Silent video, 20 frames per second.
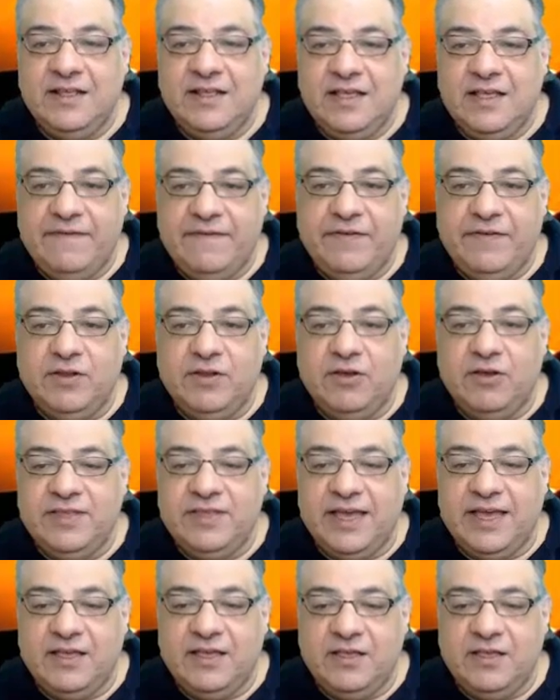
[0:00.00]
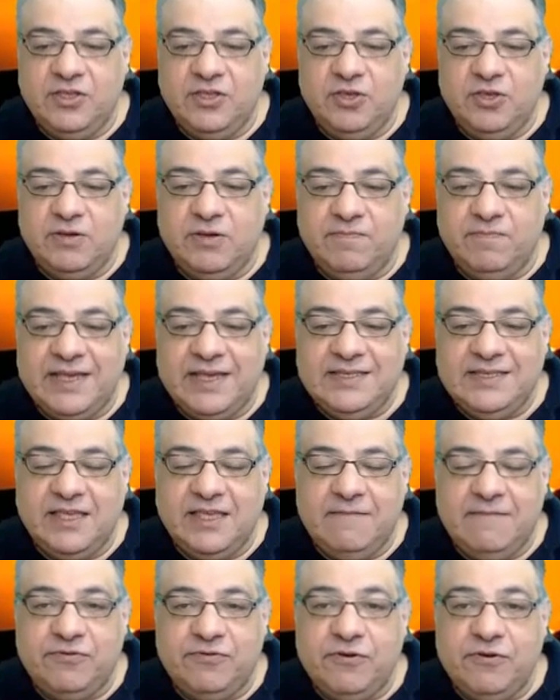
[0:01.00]
if you know that you can basically
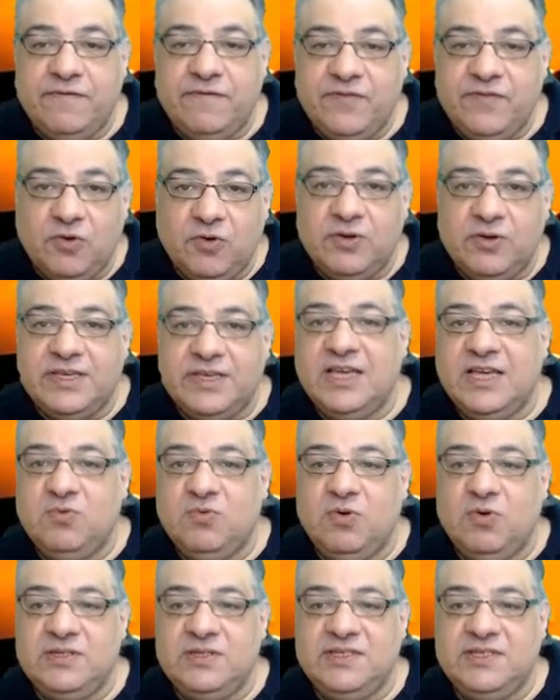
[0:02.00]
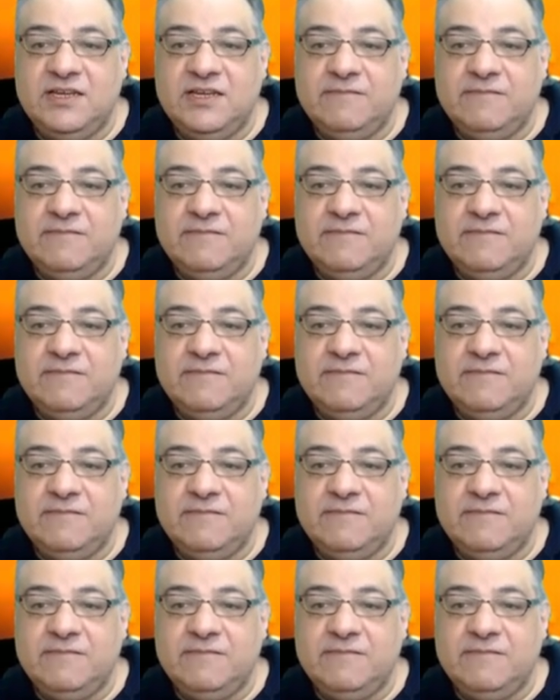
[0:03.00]
improve your king quality and the